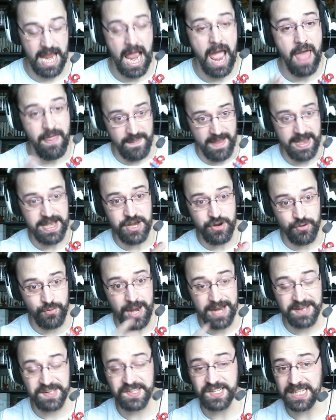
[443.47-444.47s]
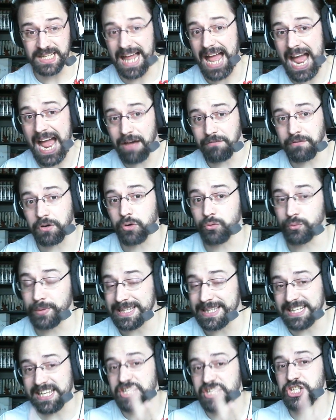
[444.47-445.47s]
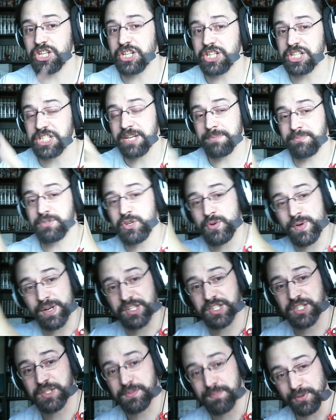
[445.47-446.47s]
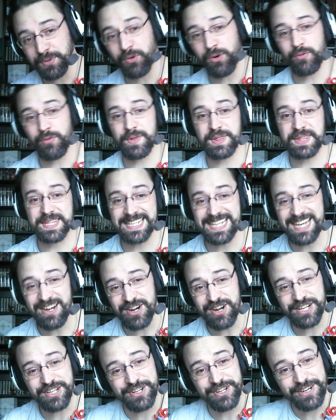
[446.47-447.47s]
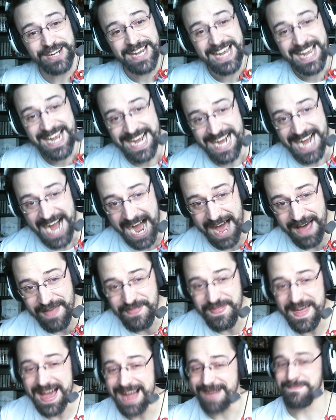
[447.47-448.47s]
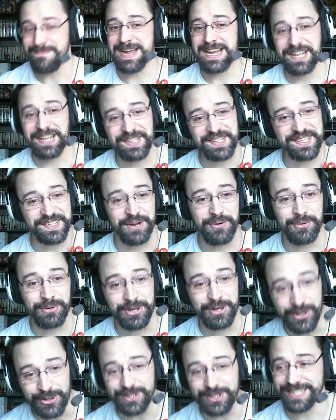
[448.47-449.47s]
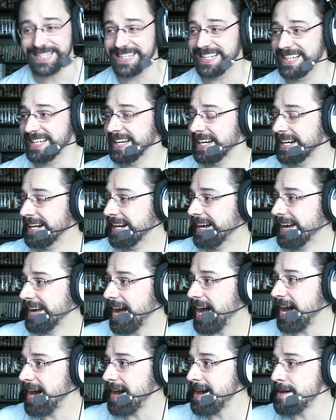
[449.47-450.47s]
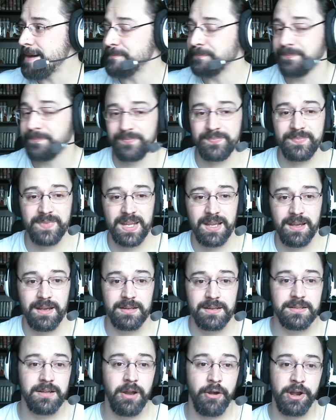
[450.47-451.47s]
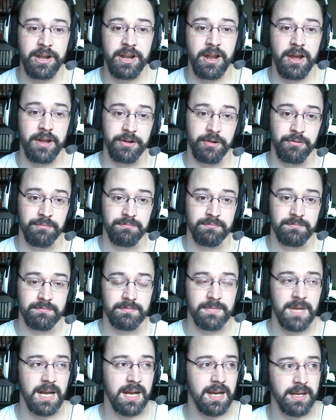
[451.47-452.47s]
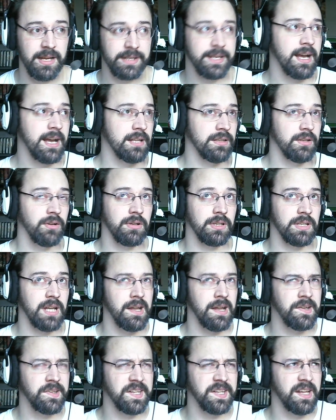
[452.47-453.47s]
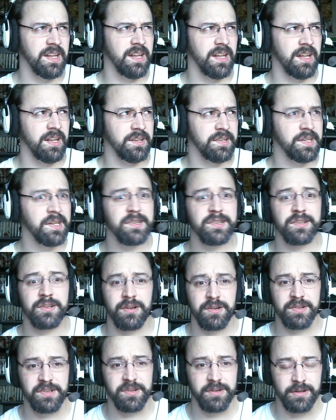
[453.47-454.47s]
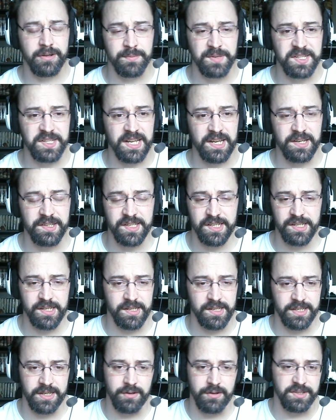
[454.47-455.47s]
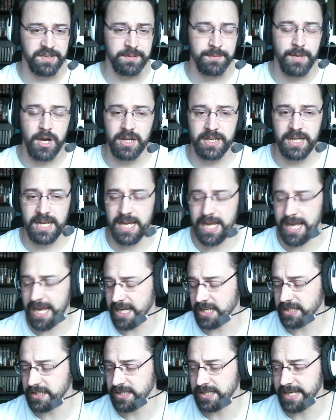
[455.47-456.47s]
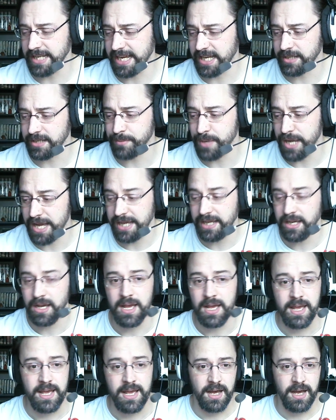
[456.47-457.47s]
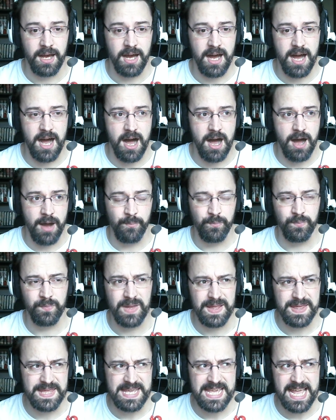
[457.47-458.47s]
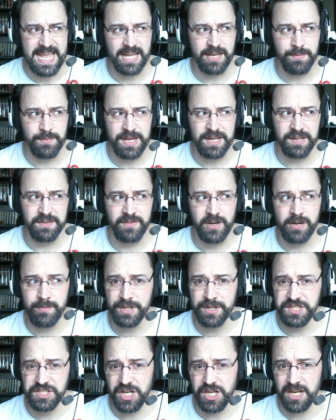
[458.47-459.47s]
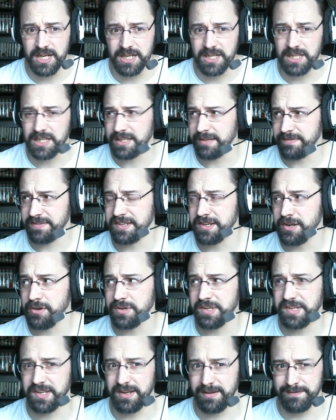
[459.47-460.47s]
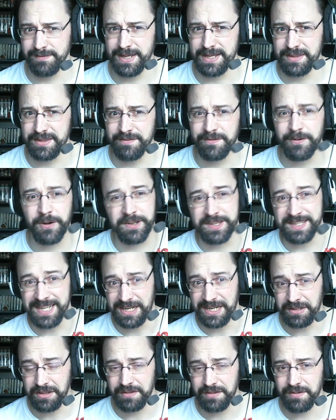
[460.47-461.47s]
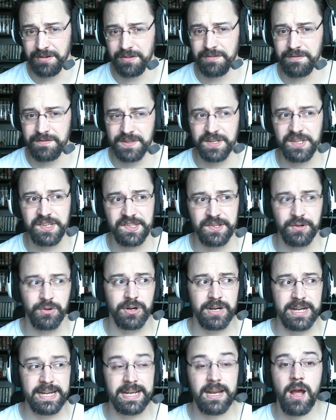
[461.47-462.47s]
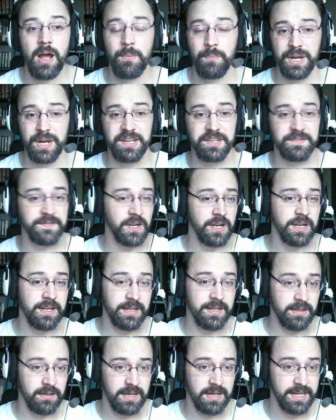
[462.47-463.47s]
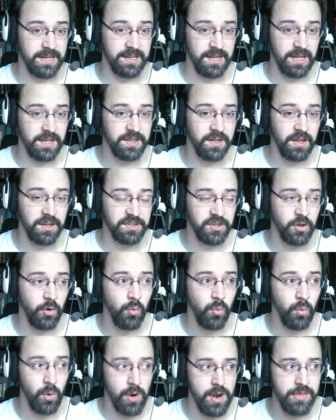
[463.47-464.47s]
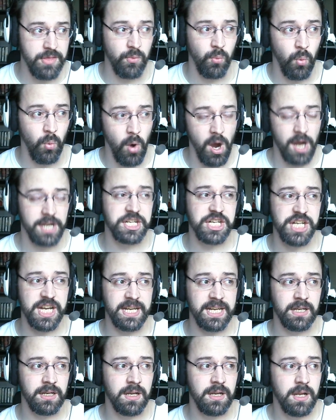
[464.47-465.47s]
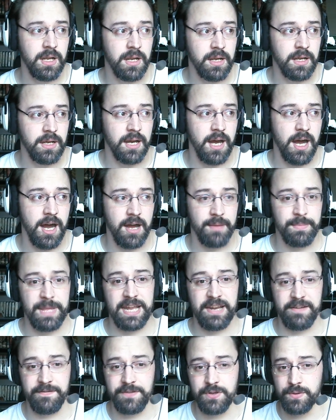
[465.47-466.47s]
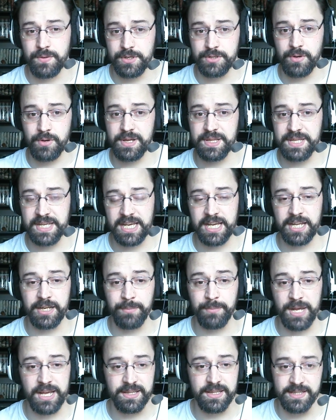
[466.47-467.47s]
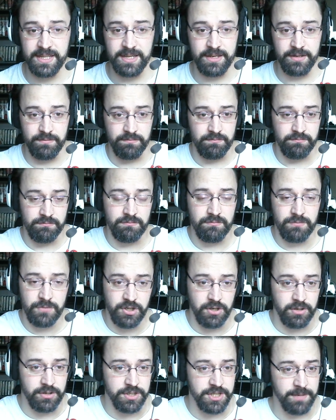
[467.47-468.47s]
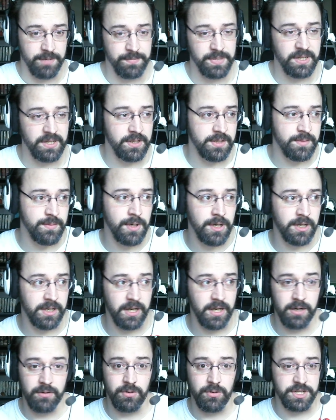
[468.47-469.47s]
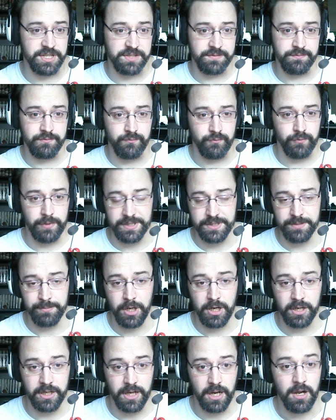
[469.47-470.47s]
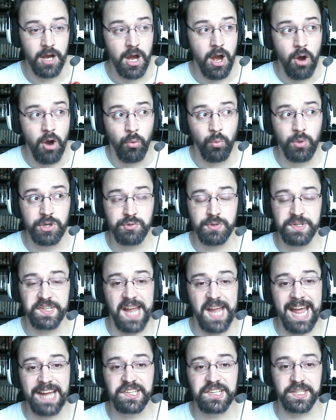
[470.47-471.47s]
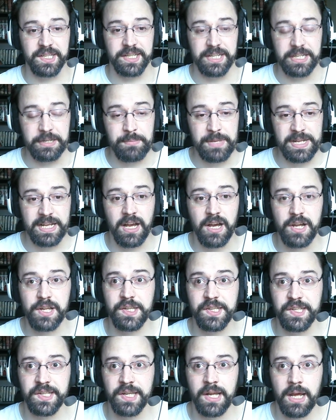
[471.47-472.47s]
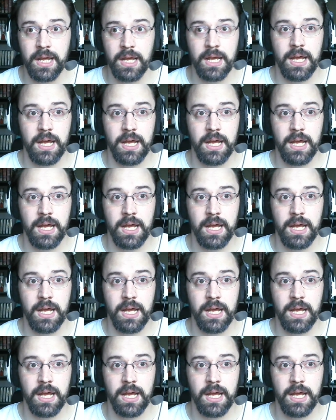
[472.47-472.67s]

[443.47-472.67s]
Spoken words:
And then you still have a relationship to explore with the character. And that made it so good. Karekano. It got localized as His and Her Circumstances. It was a manga and an anime. The anime is very much Cliff's Notes of like the first tenth of this story, but it's also worth watching. And if you enjoy the anime, then sure, jump into the manga or just read the manga, which was excellent because